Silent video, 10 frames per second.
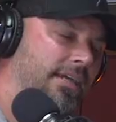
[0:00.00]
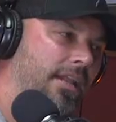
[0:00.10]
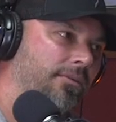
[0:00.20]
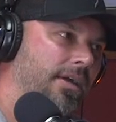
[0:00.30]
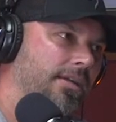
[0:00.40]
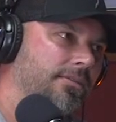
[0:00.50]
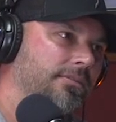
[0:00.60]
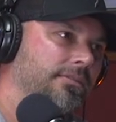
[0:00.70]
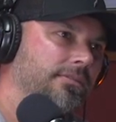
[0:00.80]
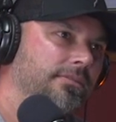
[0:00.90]

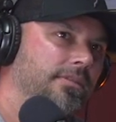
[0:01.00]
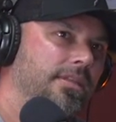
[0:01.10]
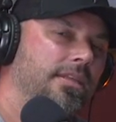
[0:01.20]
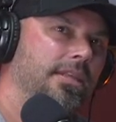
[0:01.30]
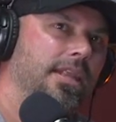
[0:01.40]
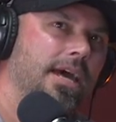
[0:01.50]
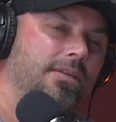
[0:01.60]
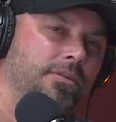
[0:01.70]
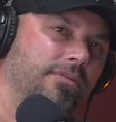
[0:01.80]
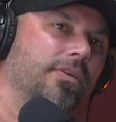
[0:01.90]
Colorado
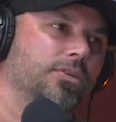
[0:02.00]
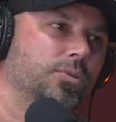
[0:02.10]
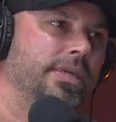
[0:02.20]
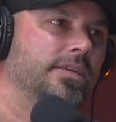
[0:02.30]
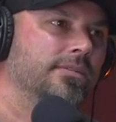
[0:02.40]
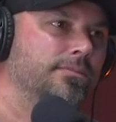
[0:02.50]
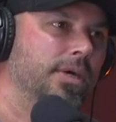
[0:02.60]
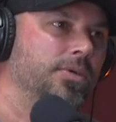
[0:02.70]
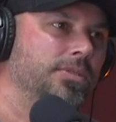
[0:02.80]
the first week of bow